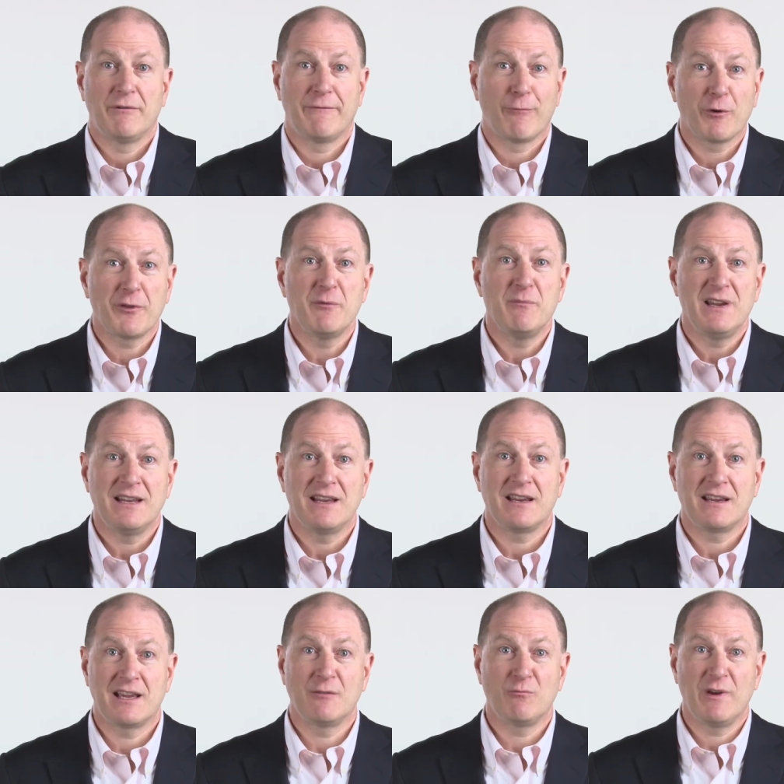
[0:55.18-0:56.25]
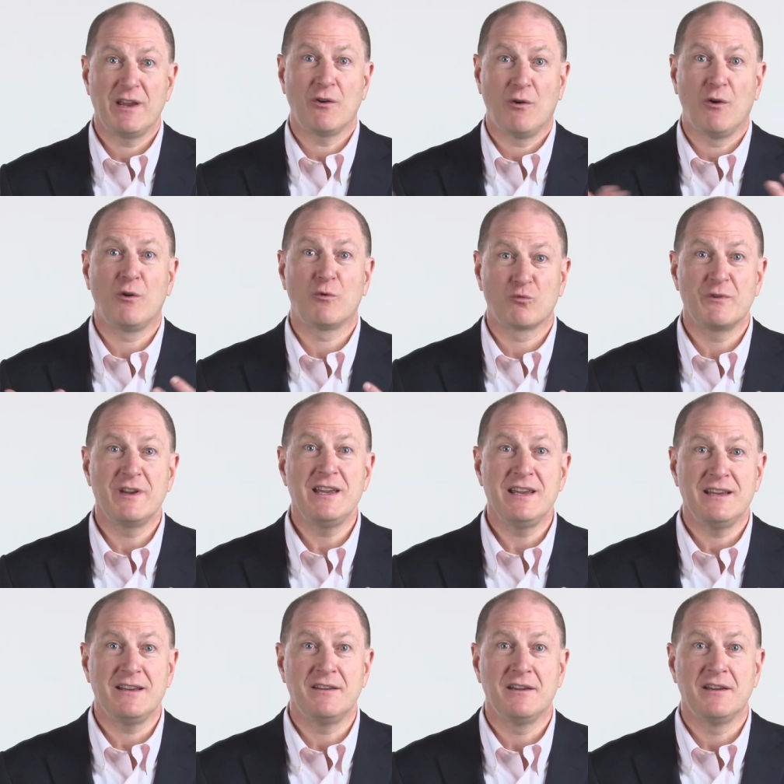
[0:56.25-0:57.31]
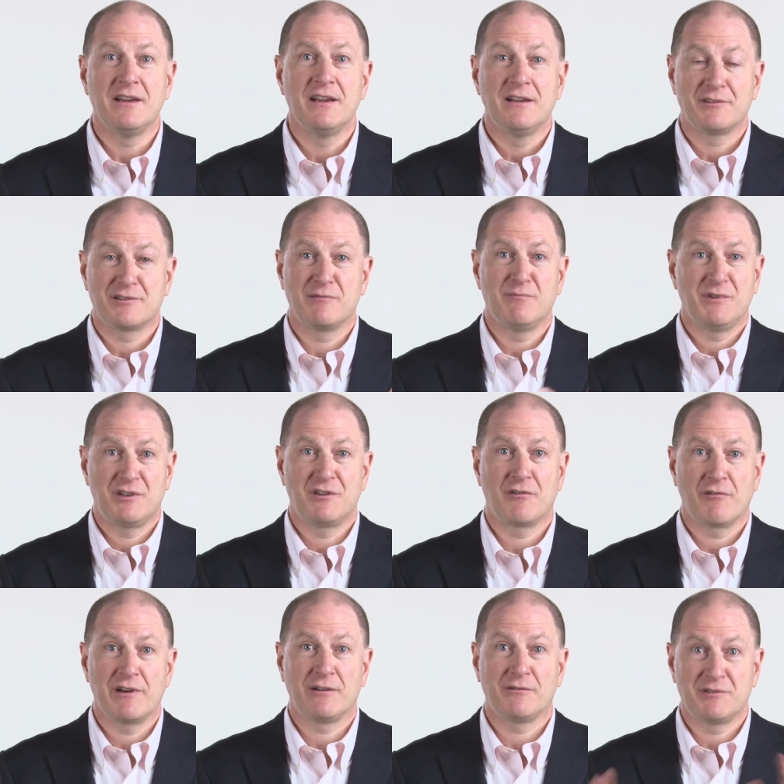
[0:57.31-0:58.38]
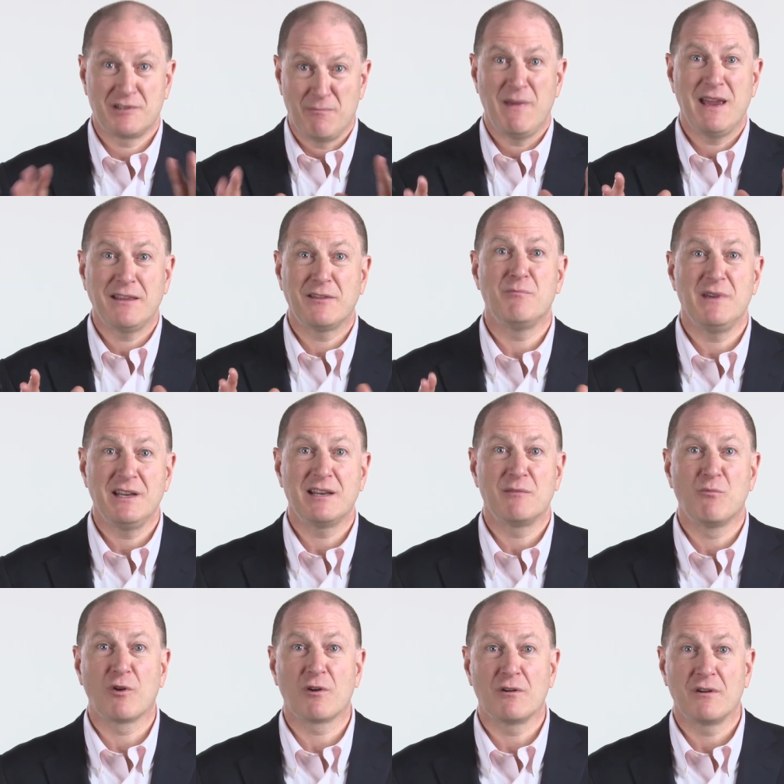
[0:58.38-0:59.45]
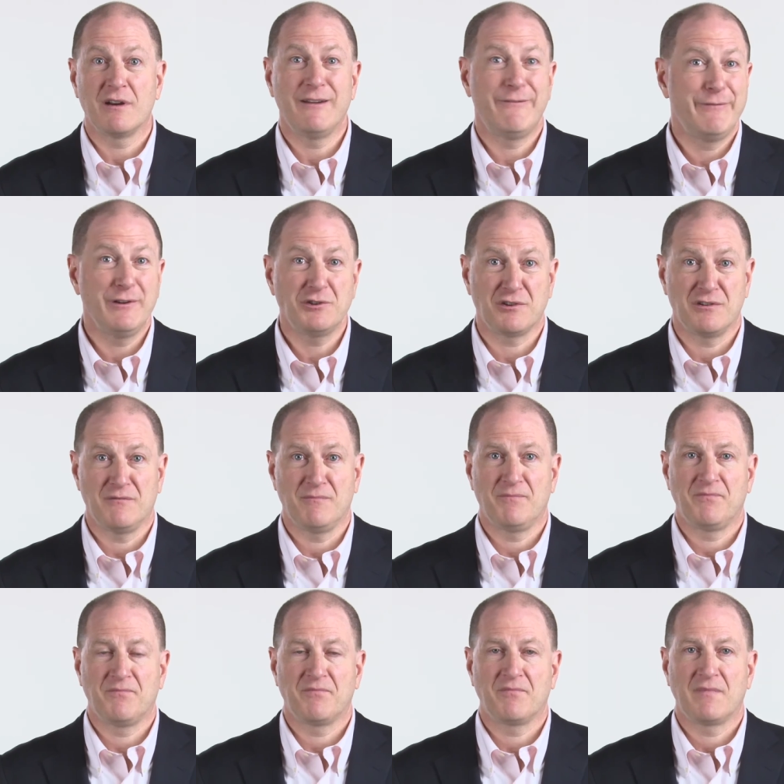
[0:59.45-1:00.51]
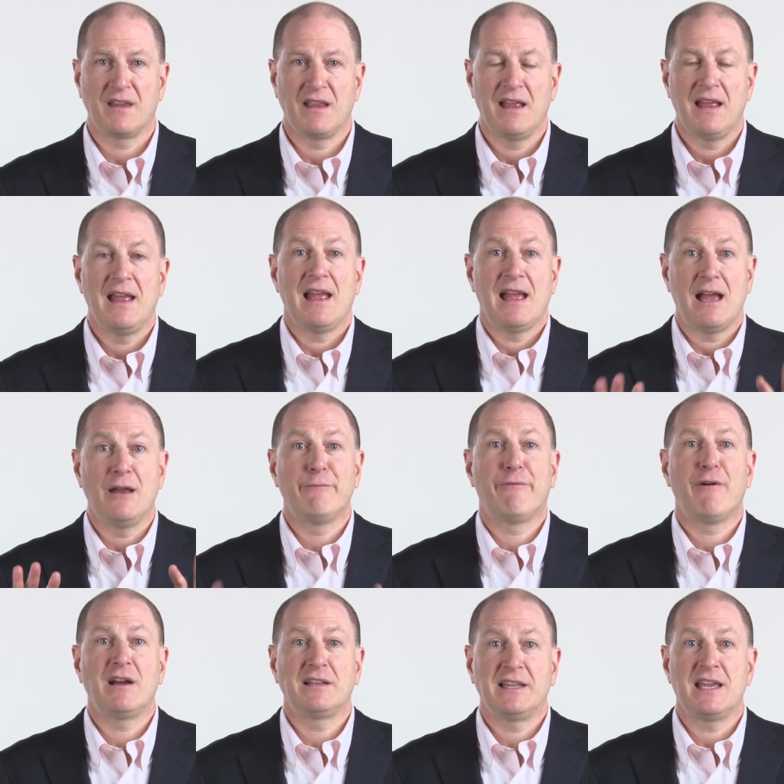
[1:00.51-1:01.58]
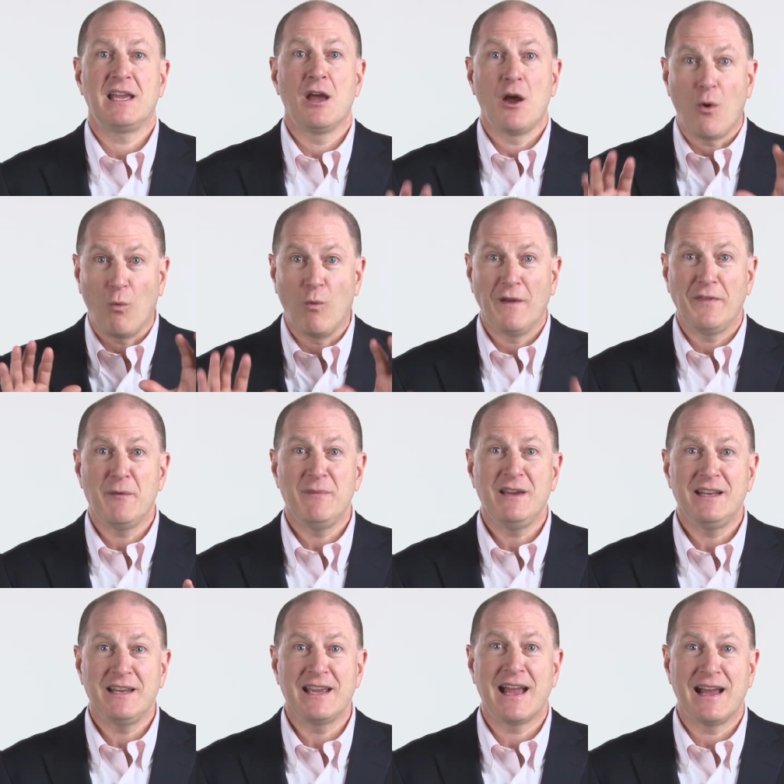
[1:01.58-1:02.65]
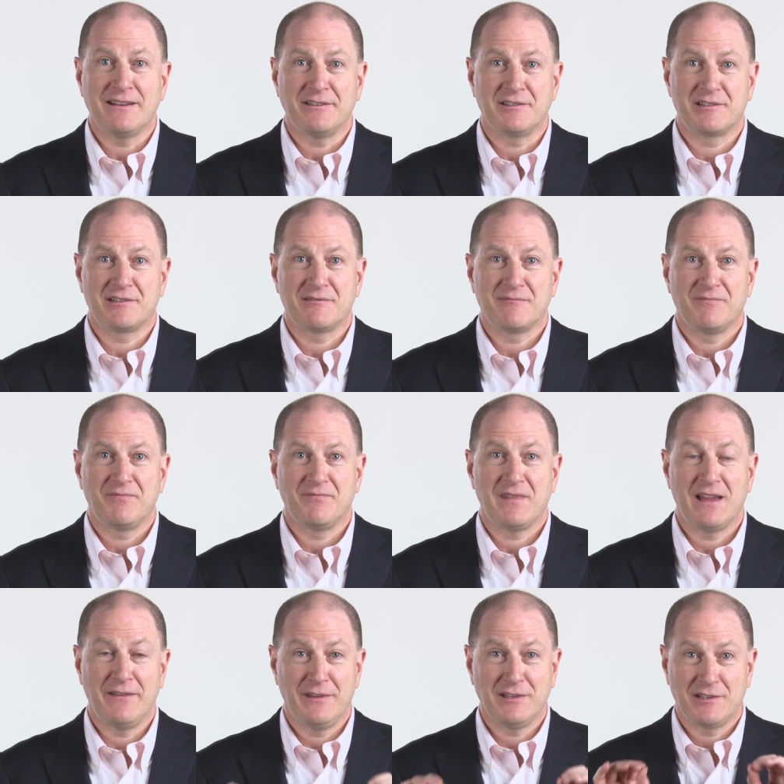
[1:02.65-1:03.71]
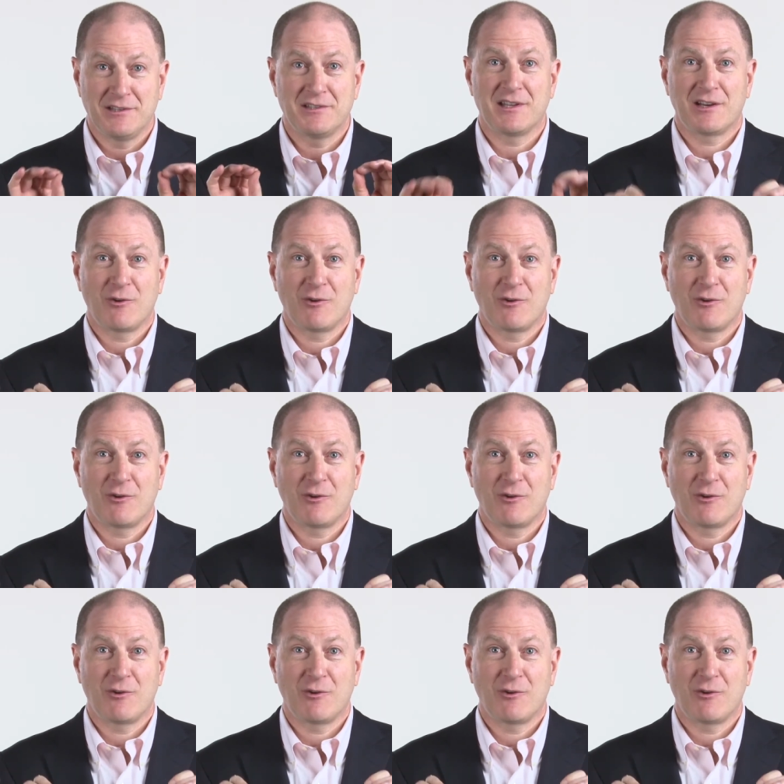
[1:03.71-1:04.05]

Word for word: Before the meeting, can we all read some material to make the meeting more efficient? And finally, when the meeting ends, and this is